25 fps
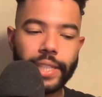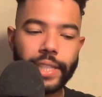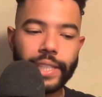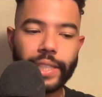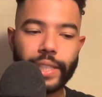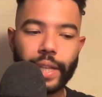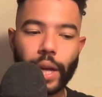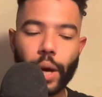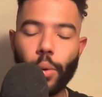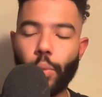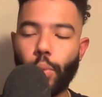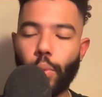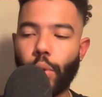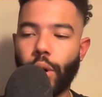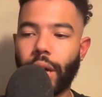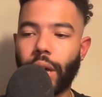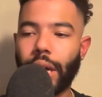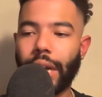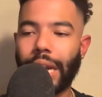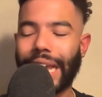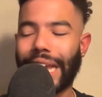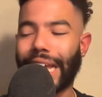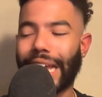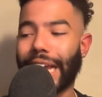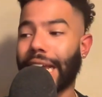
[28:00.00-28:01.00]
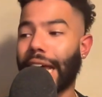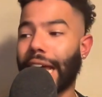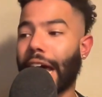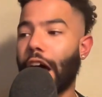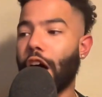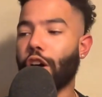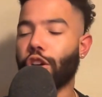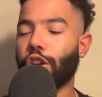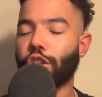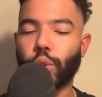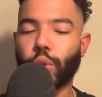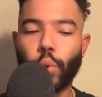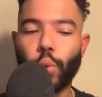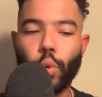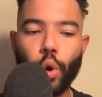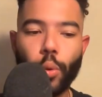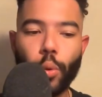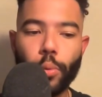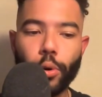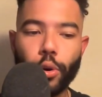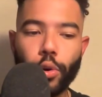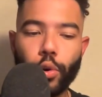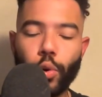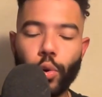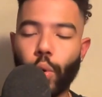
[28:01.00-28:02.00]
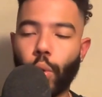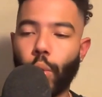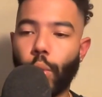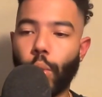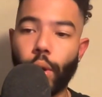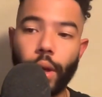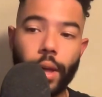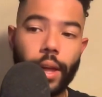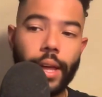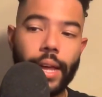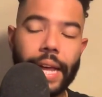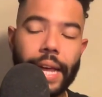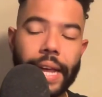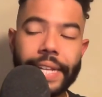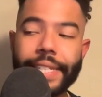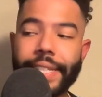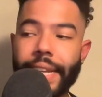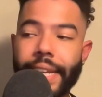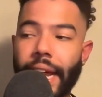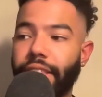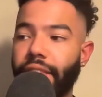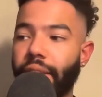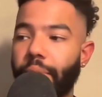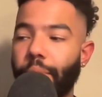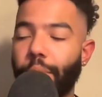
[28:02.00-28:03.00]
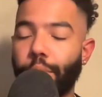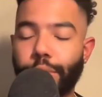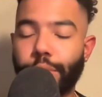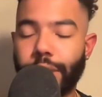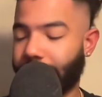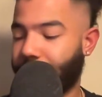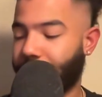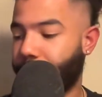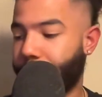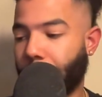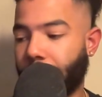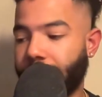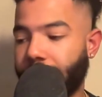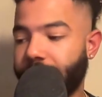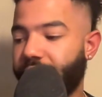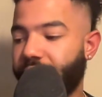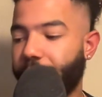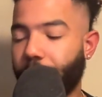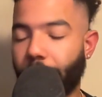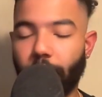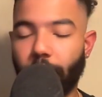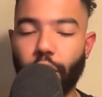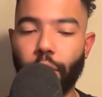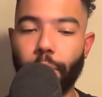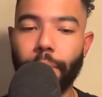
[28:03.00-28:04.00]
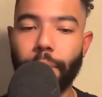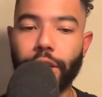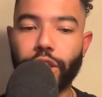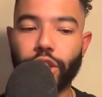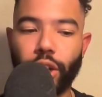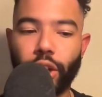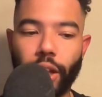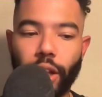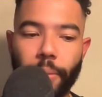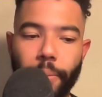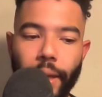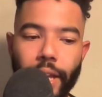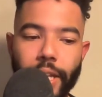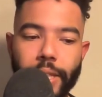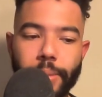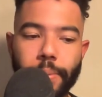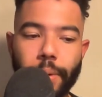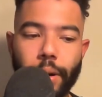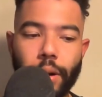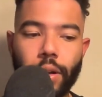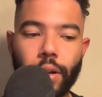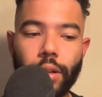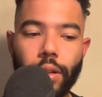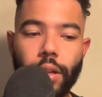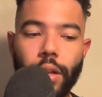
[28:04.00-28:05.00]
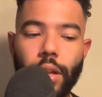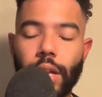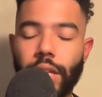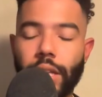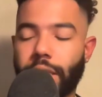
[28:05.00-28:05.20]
someone like a Kyle Schwarber, who is not the most expensive player in Major League Baseball,